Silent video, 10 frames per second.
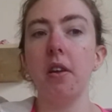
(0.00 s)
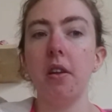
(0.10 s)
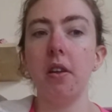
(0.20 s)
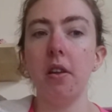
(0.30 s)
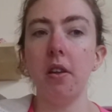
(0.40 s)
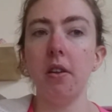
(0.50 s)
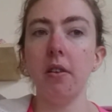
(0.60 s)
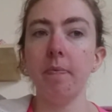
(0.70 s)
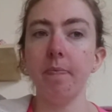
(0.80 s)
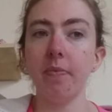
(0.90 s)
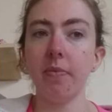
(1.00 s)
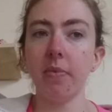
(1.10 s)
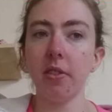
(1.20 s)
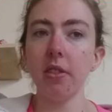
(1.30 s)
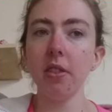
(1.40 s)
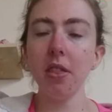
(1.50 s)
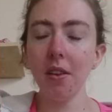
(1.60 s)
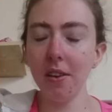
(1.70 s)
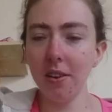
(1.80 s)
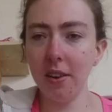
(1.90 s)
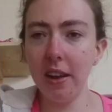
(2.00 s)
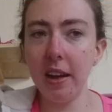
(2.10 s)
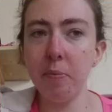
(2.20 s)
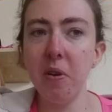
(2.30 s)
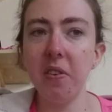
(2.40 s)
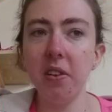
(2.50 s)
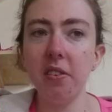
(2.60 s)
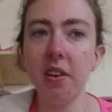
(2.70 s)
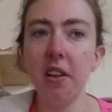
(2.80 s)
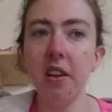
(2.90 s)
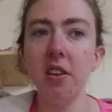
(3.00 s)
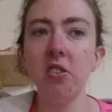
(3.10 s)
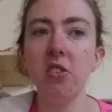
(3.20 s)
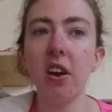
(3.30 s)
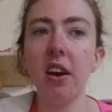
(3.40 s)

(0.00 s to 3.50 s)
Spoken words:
And moving on to the Chaya Kokonoba.